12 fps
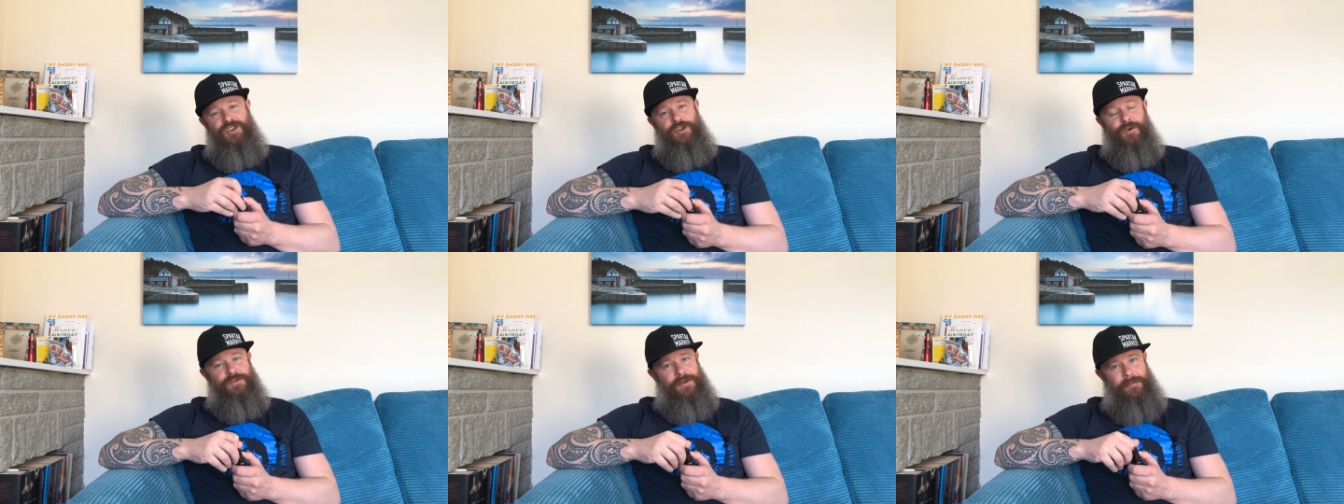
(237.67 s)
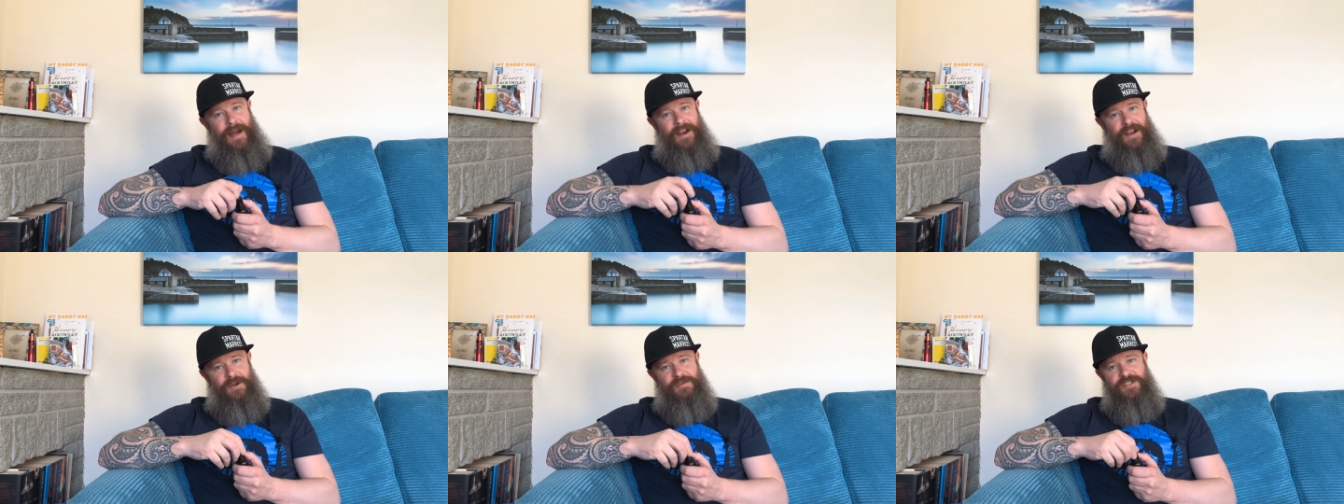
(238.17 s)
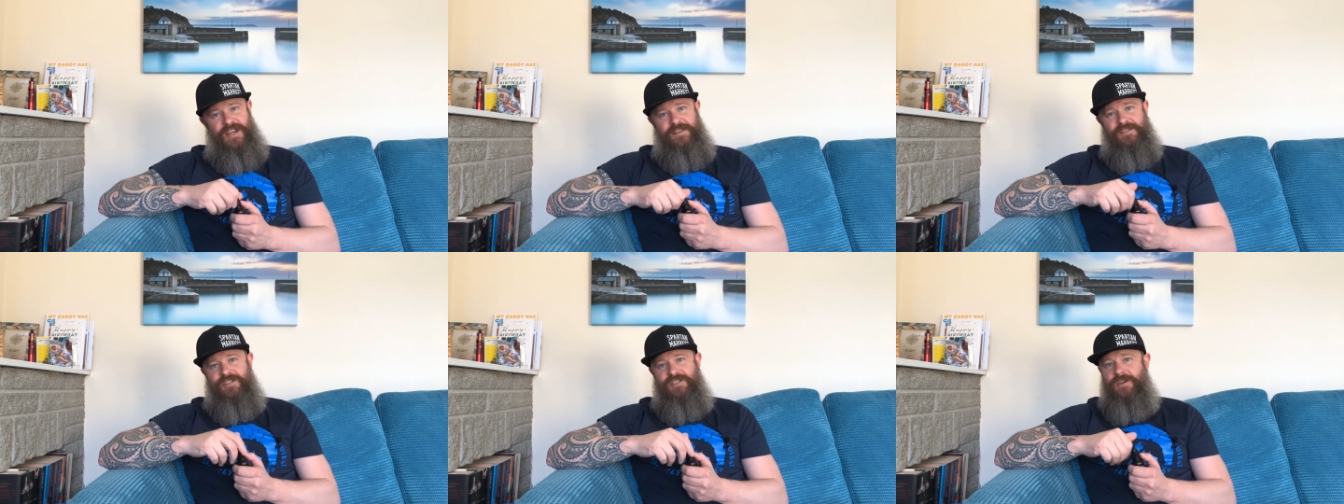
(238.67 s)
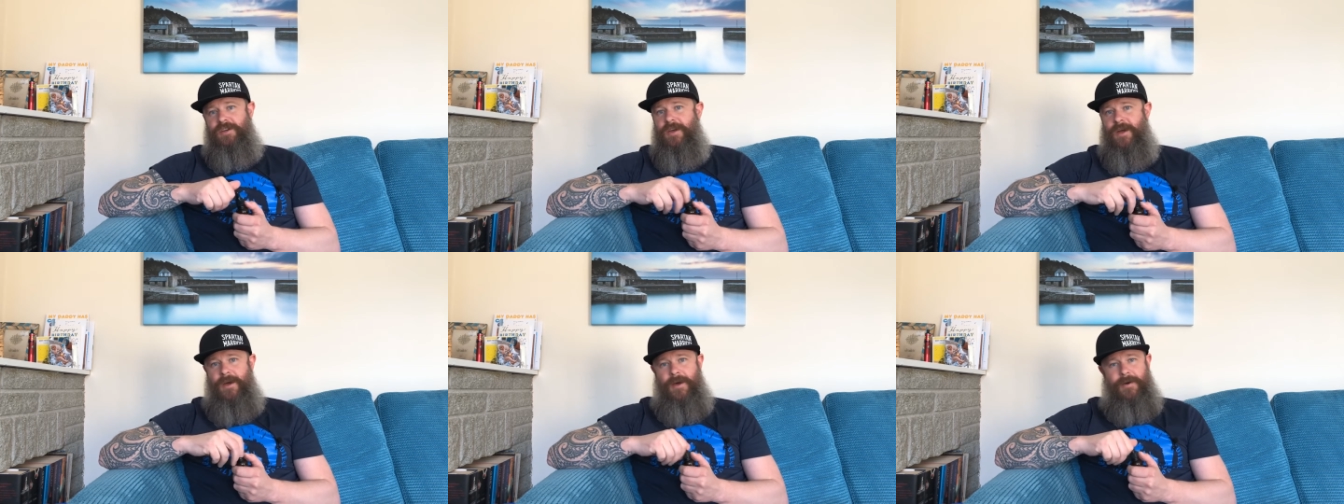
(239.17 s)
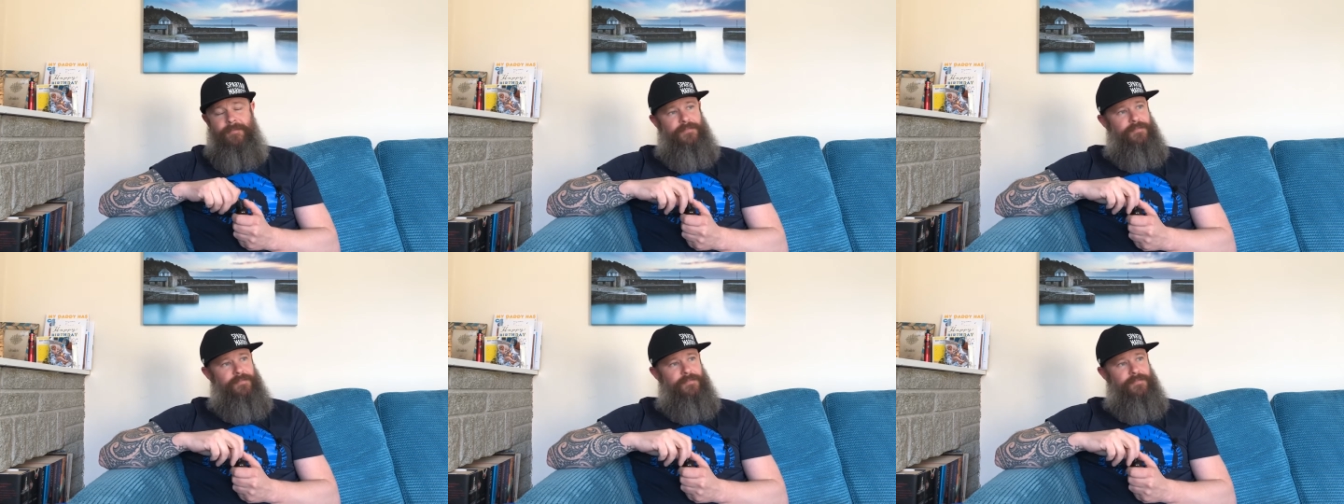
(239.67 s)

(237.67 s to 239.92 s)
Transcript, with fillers: your tobacco scents, um,